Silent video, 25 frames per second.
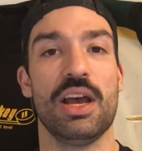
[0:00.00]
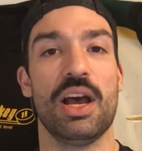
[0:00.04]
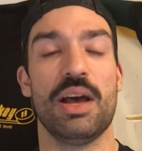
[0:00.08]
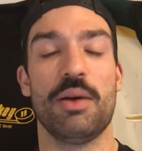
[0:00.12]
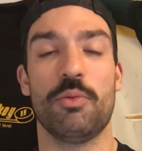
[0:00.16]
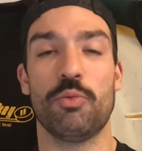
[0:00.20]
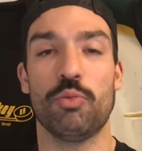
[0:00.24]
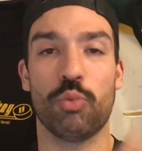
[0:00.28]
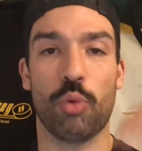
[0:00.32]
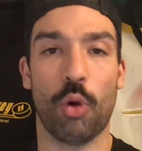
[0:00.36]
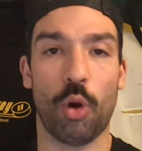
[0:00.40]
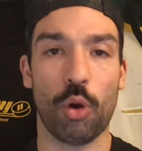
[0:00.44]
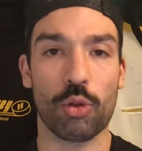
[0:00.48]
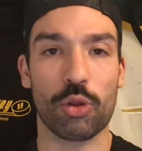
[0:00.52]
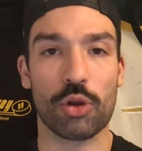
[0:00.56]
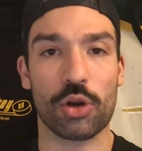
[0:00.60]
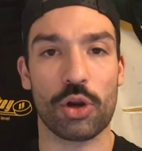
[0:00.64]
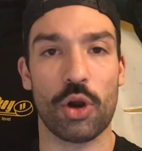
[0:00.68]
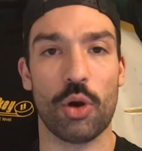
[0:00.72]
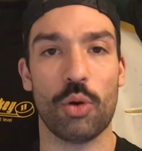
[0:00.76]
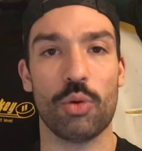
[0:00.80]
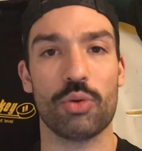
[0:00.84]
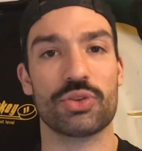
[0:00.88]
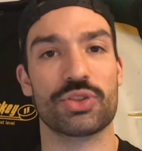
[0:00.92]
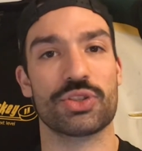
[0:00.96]
roller
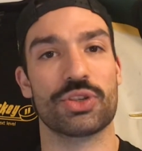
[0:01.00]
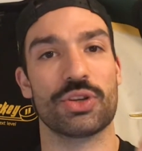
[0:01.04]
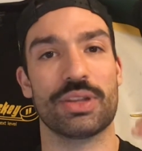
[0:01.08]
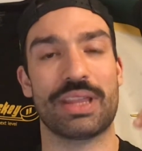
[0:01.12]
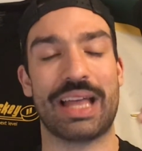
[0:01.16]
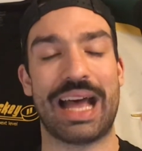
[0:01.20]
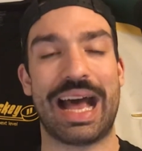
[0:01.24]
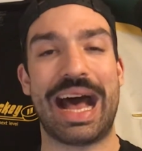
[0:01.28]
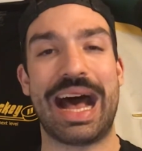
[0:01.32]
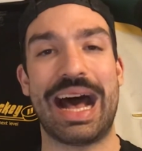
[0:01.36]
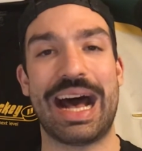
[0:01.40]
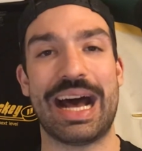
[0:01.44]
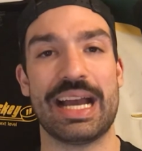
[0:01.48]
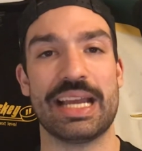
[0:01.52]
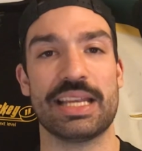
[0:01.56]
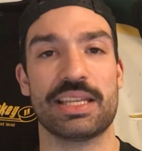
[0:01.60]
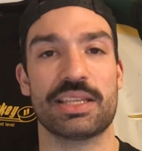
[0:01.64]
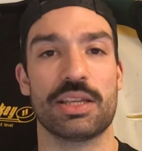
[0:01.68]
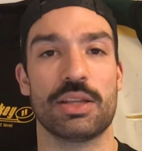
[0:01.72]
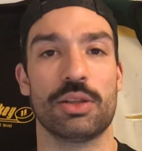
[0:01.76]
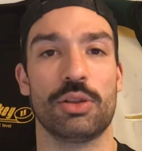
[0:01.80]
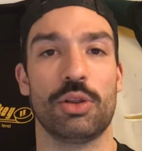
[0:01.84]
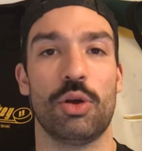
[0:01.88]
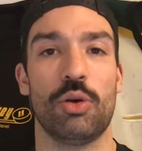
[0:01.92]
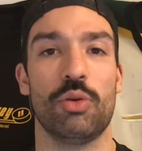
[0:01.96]
coaster, the highs
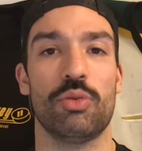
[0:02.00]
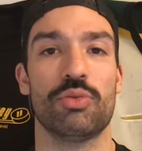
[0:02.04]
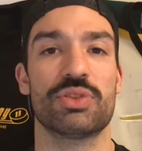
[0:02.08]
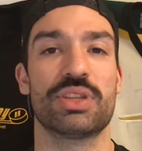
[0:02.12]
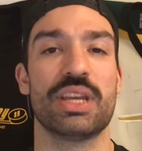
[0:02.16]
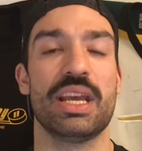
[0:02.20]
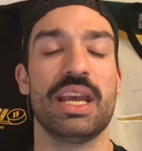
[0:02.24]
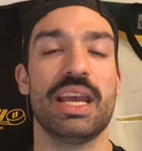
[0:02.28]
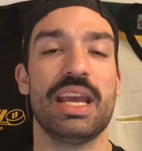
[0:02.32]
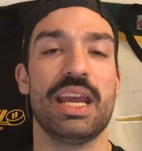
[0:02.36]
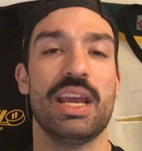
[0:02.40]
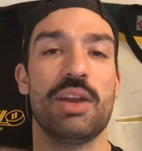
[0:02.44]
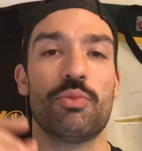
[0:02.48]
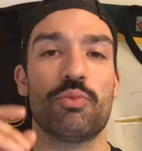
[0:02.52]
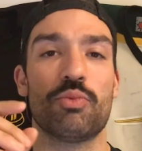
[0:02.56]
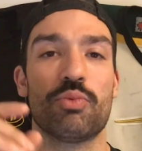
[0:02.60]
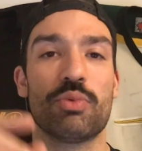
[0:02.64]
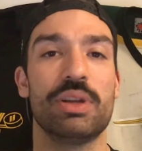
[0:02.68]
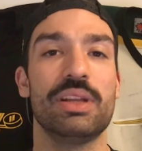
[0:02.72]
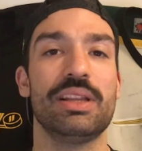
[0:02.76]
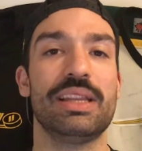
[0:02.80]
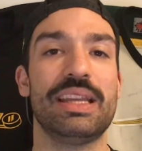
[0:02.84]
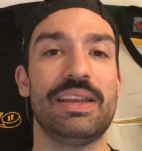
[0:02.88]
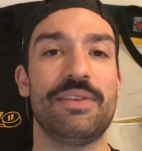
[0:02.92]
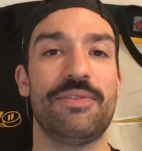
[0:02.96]
and lows, and
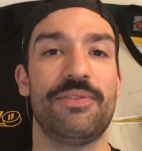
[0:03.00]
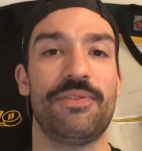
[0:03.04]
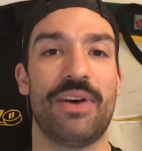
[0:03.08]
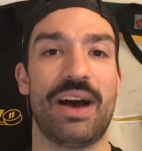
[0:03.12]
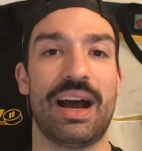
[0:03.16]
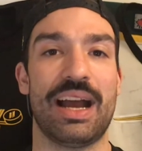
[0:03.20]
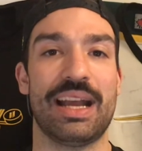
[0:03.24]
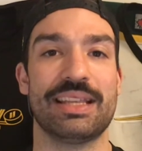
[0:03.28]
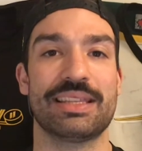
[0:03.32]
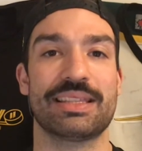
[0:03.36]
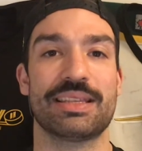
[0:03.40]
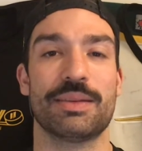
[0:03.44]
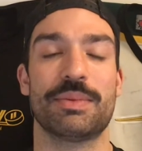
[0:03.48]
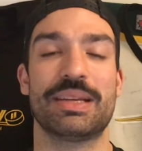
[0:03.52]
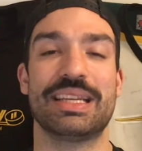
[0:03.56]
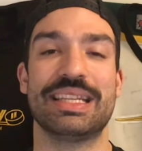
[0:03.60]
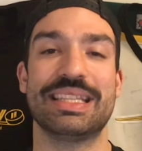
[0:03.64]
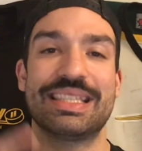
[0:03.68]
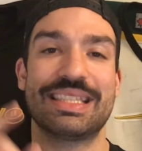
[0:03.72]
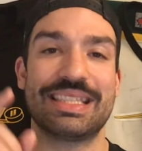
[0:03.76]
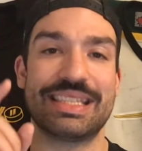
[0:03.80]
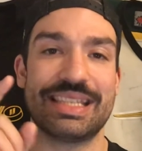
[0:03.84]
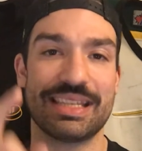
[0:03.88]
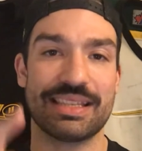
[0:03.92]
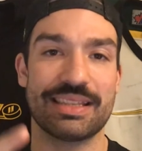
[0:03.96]
really find some
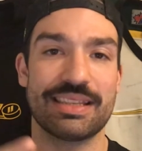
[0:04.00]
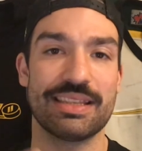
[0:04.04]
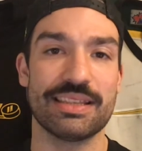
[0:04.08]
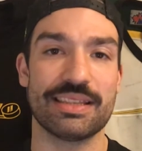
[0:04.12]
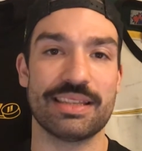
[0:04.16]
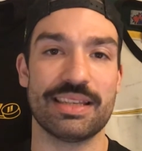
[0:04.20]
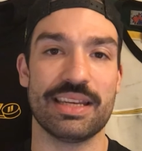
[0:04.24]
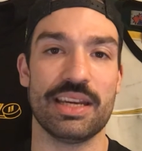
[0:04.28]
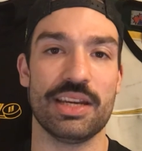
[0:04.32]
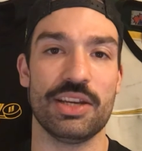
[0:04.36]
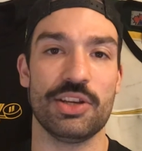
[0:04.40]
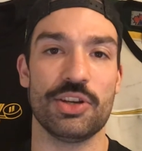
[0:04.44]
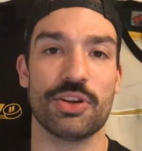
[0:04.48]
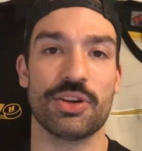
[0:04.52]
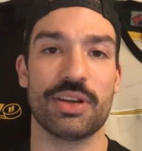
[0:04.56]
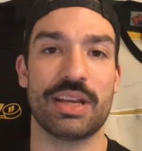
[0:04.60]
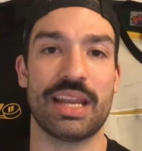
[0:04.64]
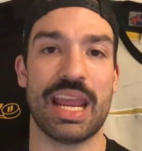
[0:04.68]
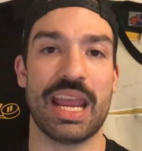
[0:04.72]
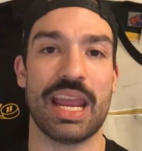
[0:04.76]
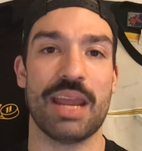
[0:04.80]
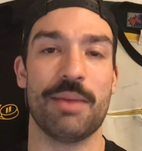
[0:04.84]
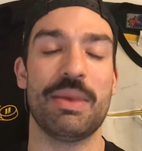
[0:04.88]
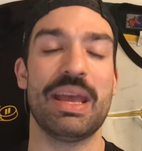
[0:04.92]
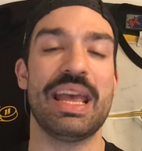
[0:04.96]
consistency in your
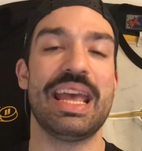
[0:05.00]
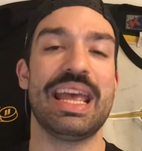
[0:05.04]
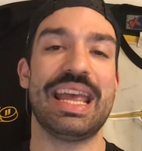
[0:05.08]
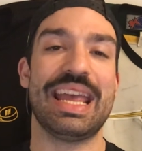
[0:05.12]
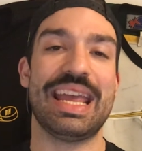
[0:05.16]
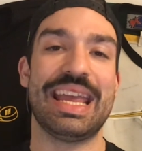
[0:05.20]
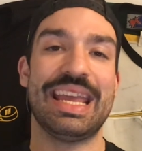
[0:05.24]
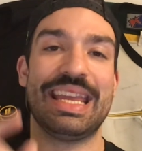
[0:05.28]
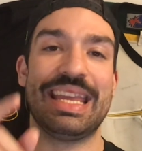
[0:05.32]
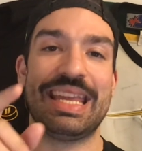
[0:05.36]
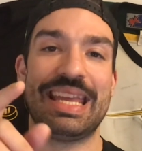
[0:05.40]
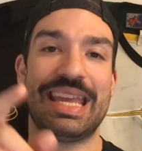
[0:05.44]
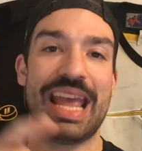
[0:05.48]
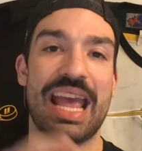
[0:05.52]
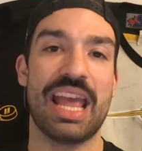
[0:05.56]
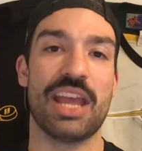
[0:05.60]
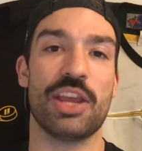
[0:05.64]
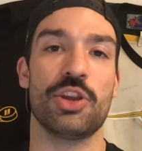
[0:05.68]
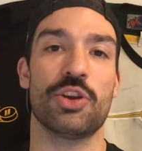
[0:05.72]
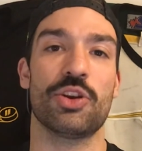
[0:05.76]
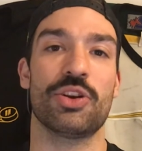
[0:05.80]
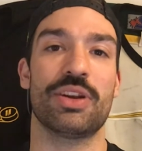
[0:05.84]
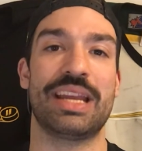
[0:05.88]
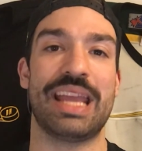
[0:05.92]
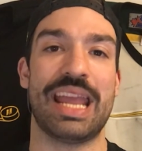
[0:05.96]
game and get
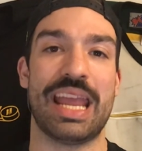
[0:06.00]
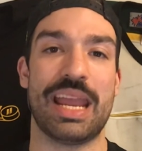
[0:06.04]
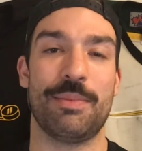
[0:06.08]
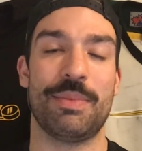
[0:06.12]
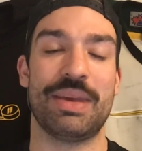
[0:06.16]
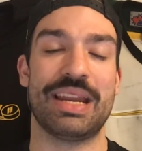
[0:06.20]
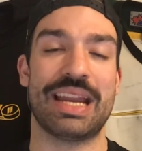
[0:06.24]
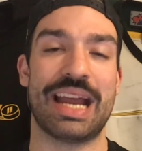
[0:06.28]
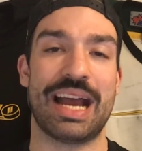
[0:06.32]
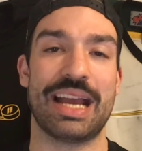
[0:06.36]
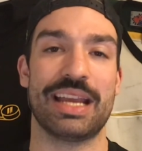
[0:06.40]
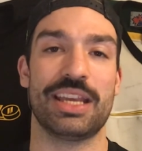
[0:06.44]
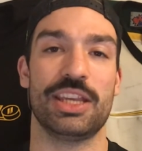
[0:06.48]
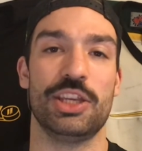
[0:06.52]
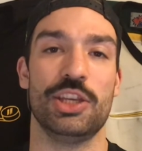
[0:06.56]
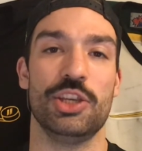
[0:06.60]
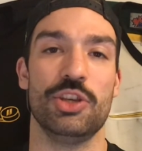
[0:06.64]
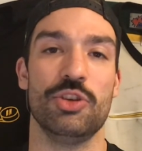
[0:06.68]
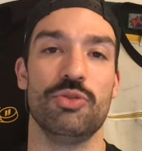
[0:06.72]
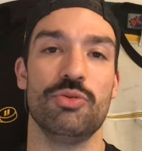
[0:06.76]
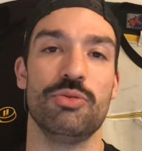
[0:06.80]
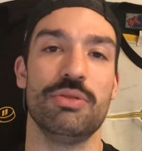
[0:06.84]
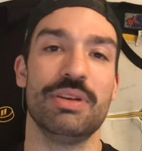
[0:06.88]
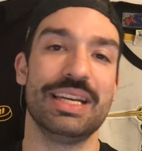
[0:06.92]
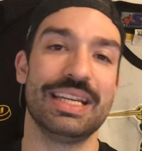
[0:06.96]
your game and
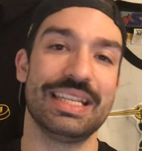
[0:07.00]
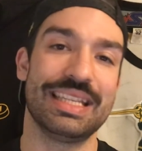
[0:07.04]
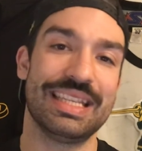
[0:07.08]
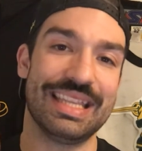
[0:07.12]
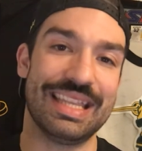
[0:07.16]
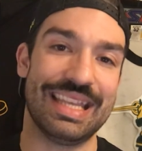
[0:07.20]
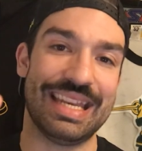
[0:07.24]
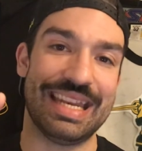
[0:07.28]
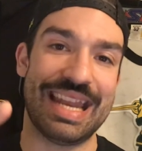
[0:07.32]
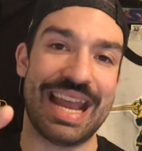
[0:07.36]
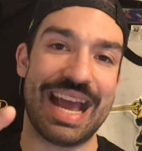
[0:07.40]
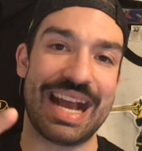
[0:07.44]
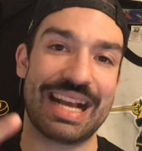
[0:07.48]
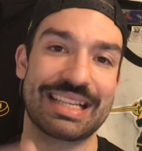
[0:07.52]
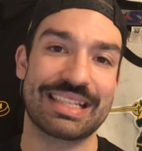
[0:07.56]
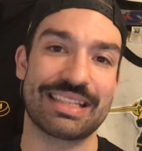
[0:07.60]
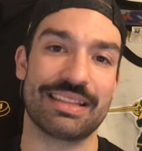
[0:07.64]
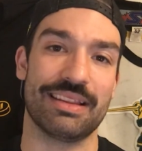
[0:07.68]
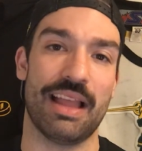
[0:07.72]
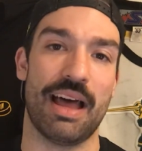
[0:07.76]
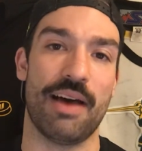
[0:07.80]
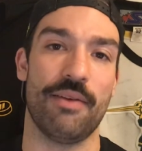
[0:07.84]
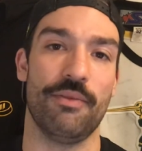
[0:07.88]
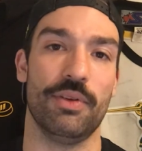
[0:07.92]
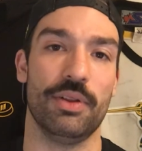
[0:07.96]
IQ to the next
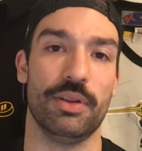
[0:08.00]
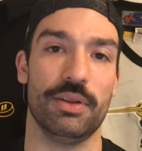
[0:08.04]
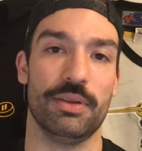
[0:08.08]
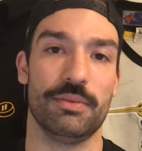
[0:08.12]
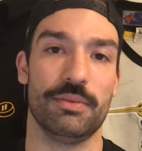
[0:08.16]
level.